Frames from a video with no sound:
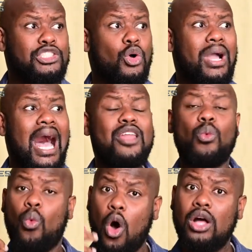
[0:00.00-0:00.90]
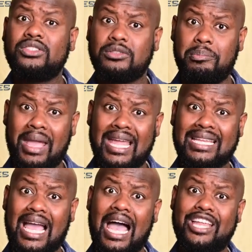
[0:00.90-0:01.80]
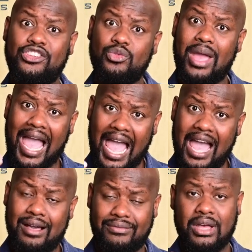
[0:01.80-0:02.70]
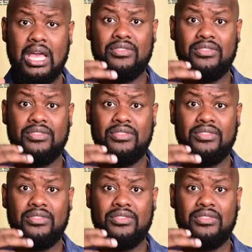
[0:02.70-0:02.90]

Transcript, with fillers: so God wants mankind to have